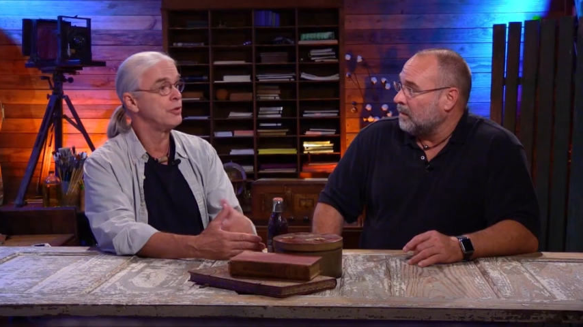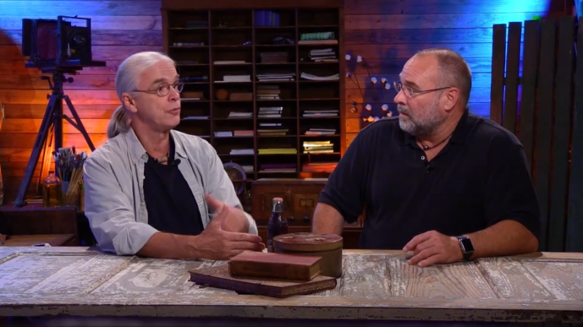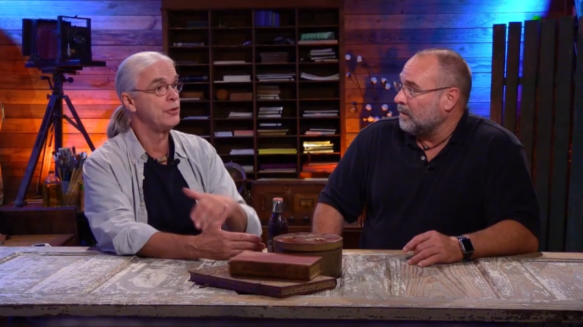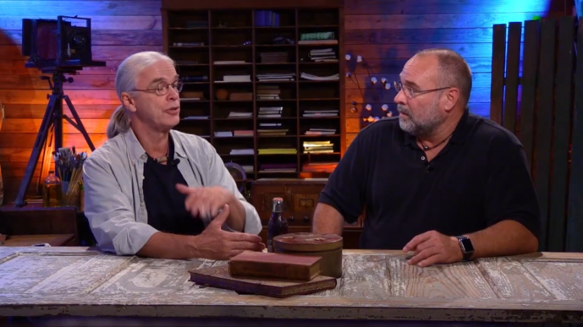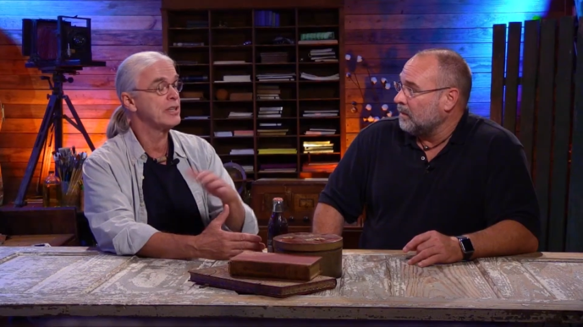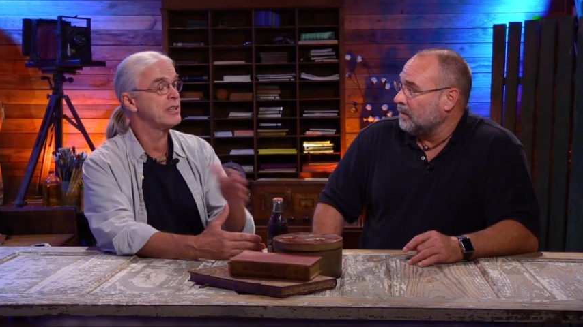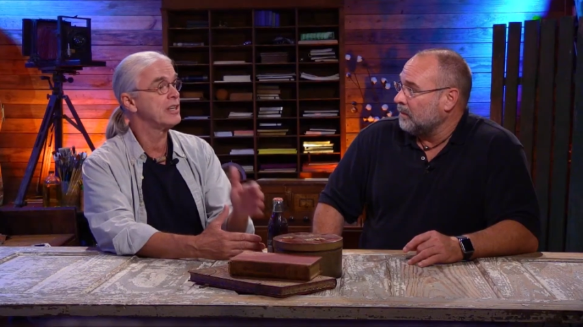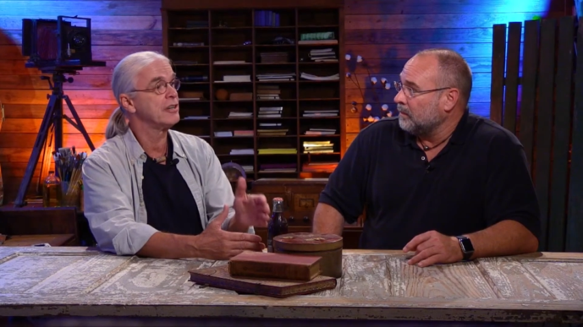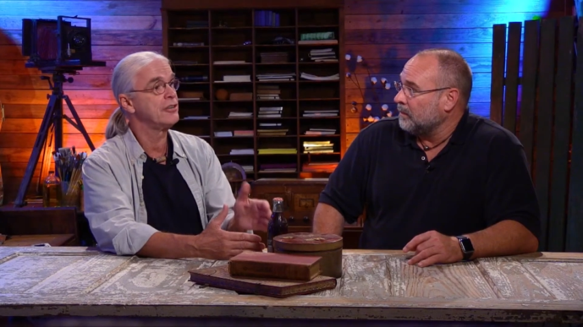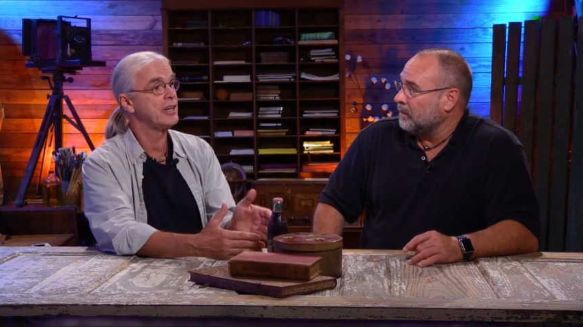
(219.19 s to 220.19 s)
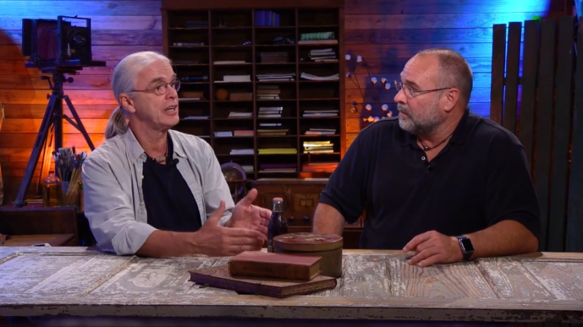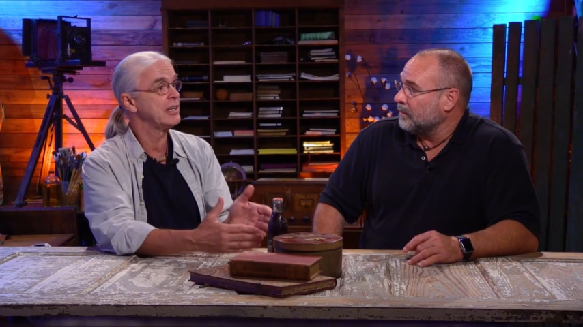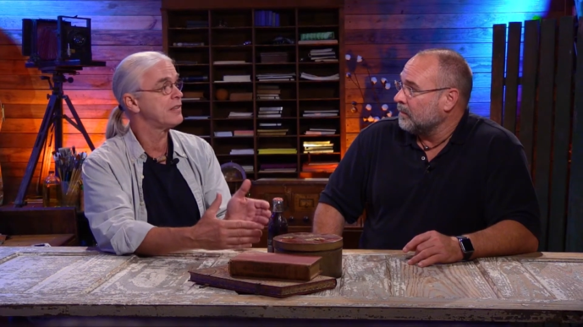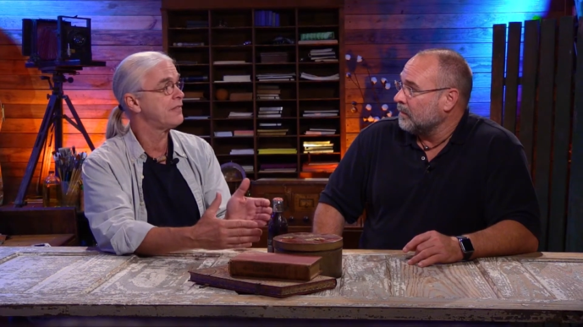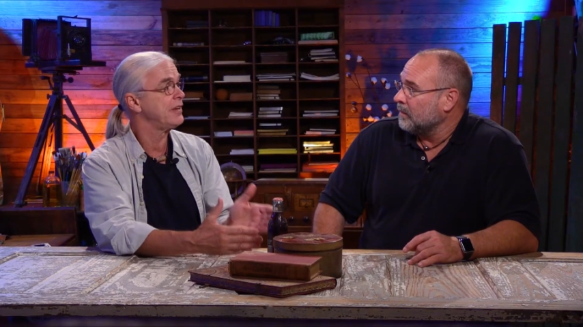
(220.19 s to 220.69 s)
Speaker 1: When you get there, you kind
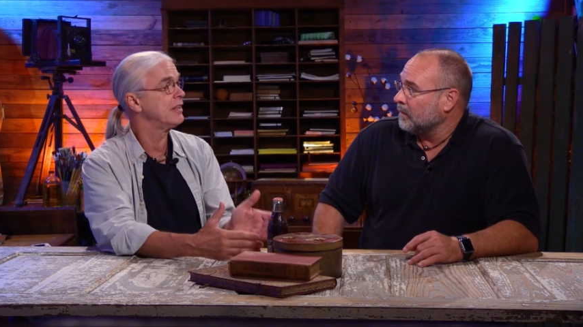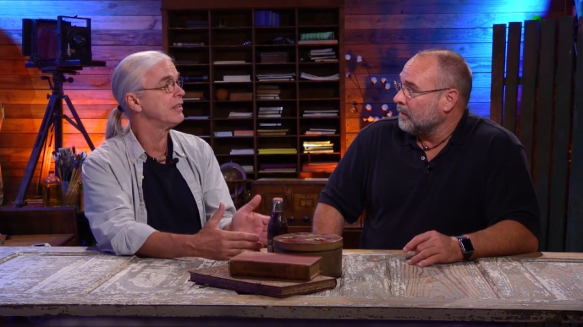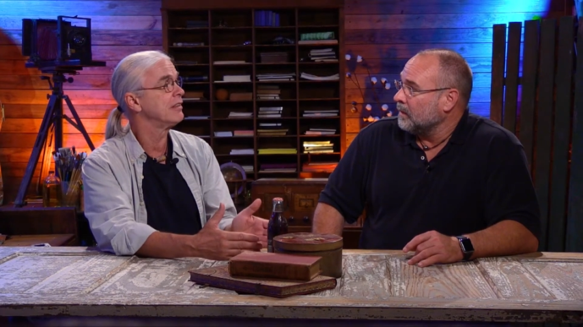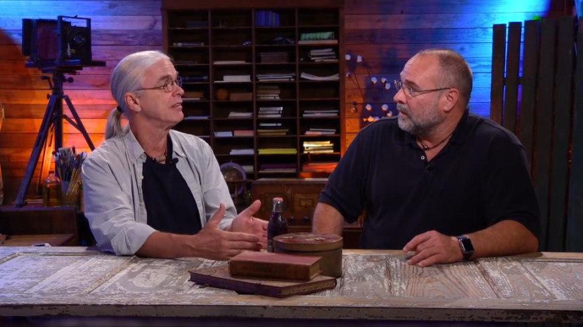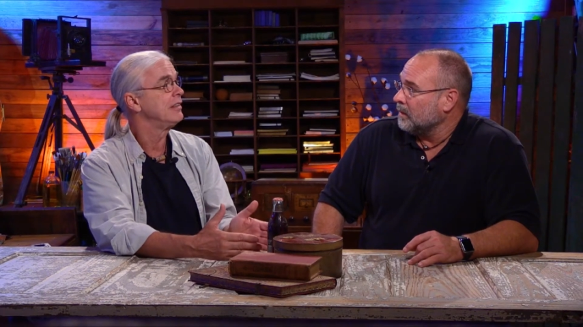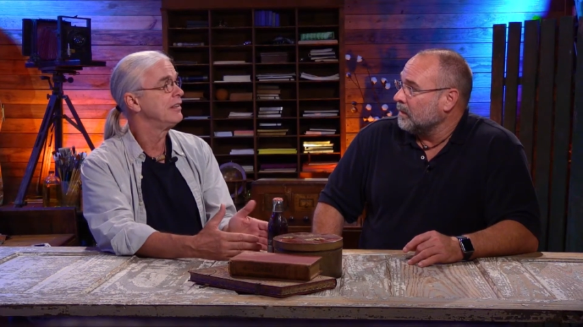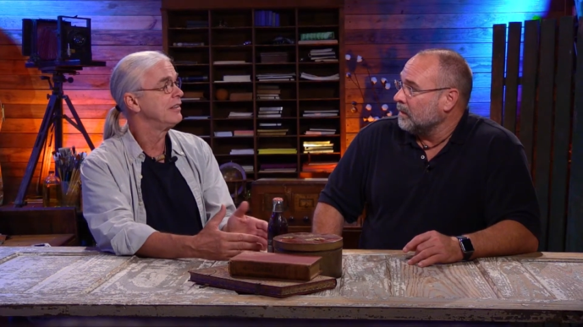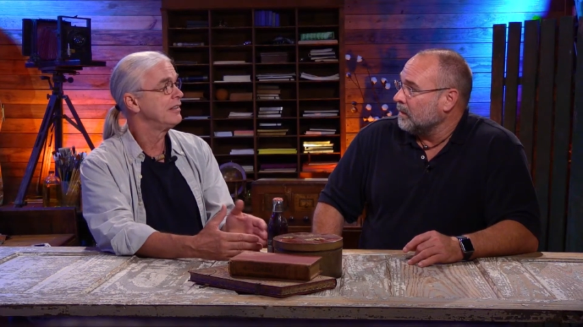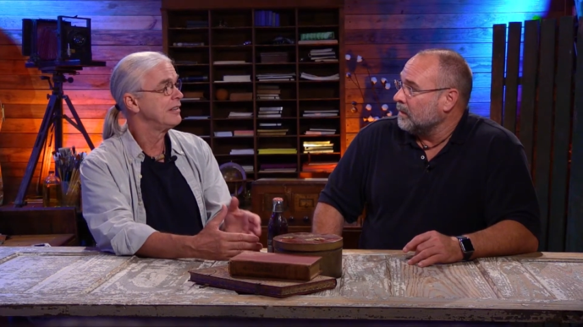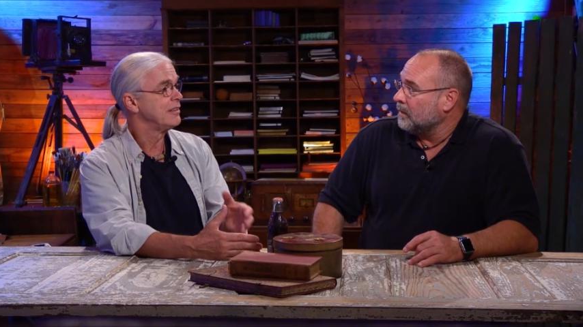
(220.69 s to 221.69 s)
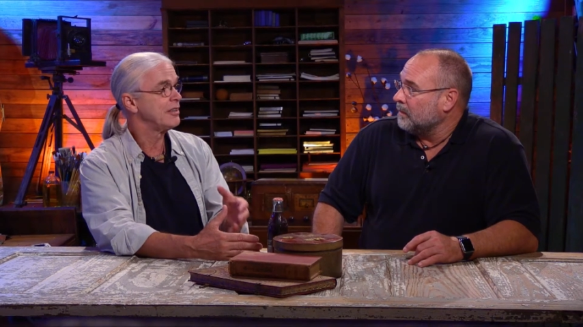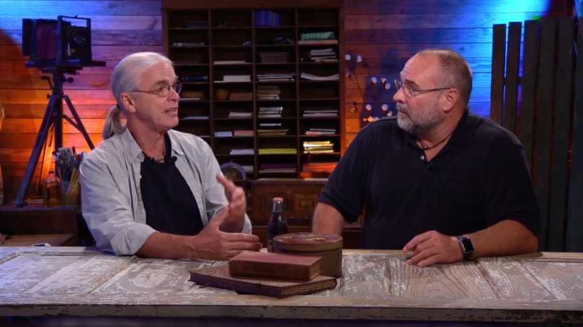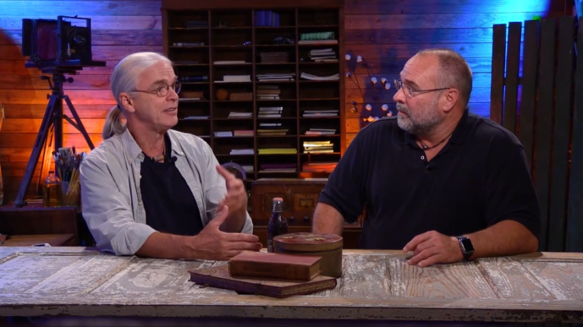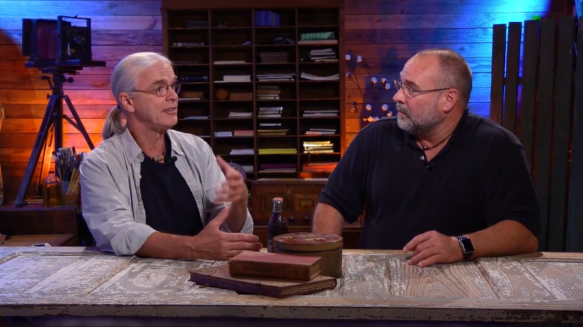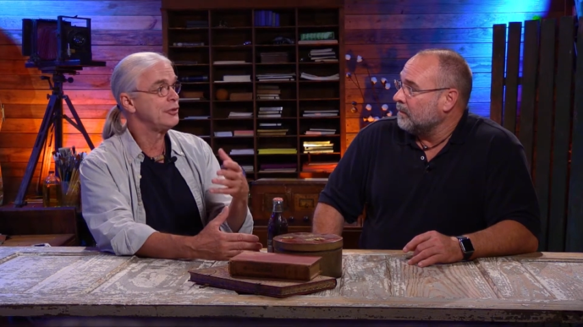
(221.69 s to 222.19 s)
of get the feeling that
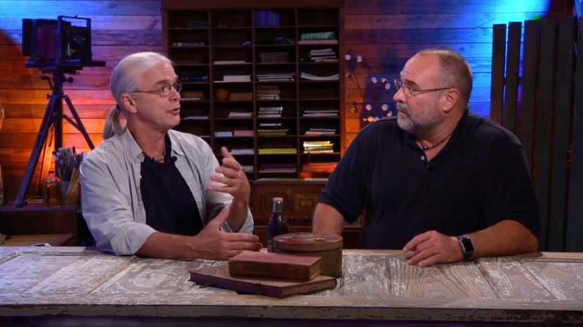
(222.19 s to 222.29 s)
you're